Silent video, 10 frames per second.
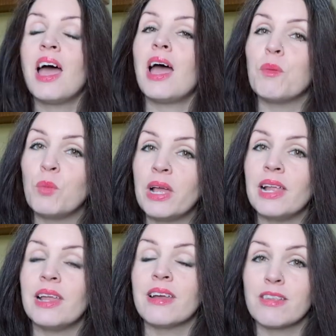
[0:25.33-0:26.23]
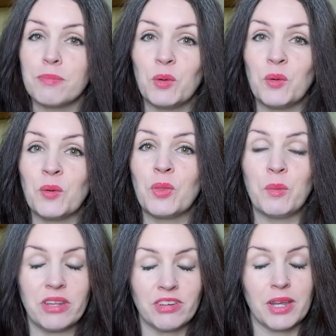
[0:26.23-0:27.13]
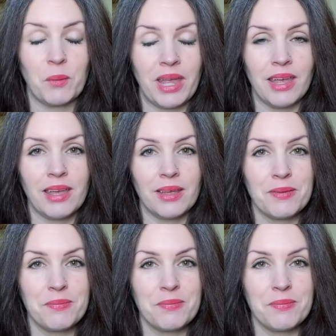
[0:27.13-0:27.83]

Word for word: and we'll explore the Witching Week.